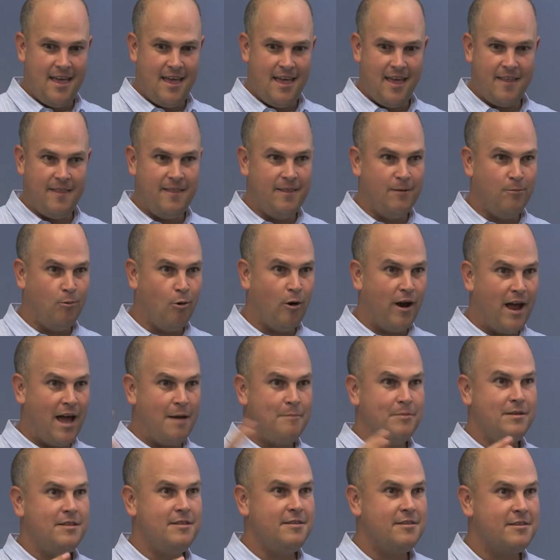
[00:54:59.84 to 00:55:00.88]
And then the war
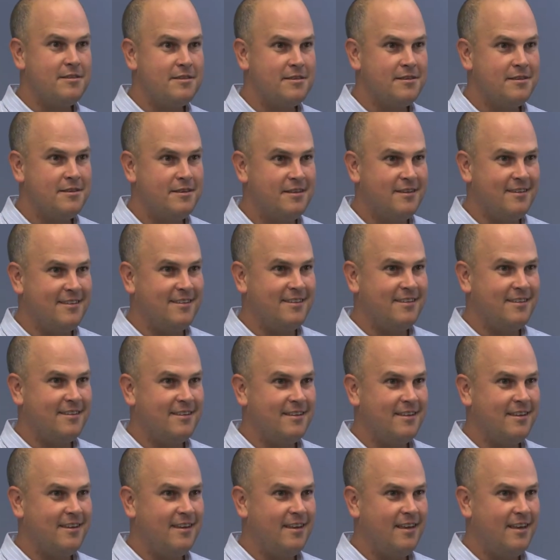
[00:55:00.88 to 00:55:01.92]
happens,
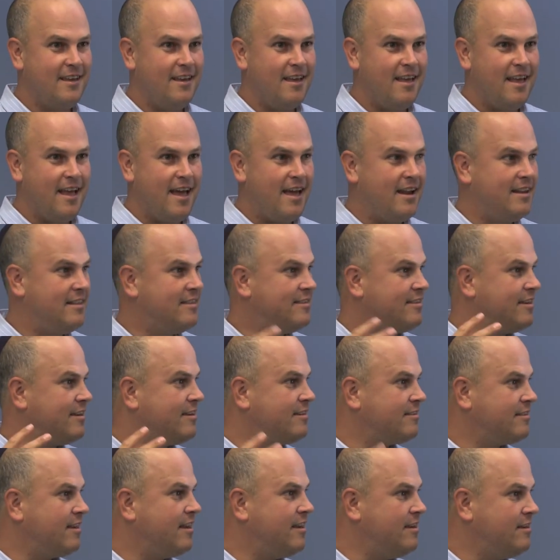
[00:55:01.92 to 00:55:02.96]
and in six
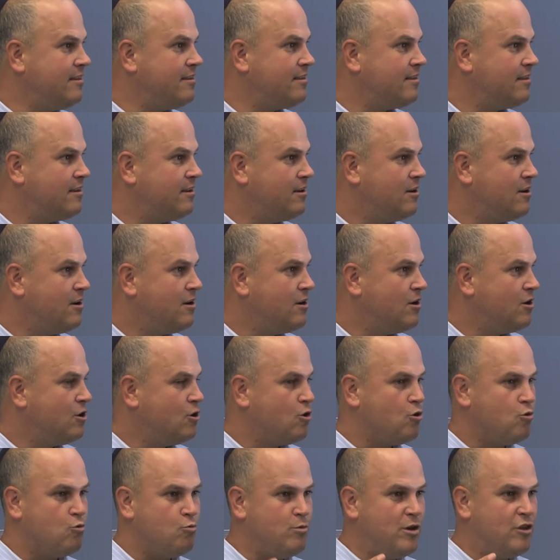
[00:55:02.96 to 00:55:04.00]
days,
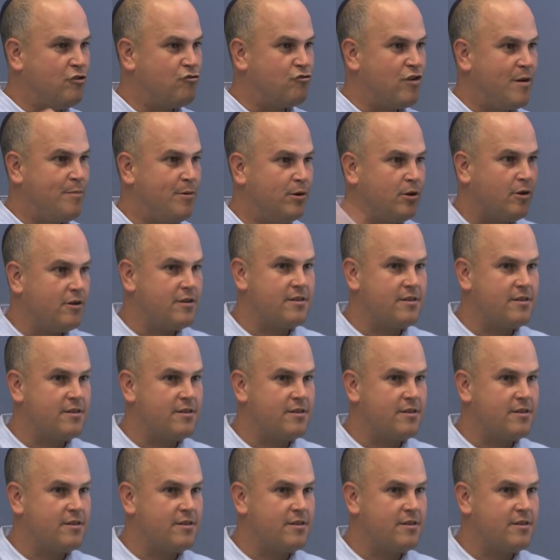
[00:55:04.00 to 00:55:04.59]
we triple our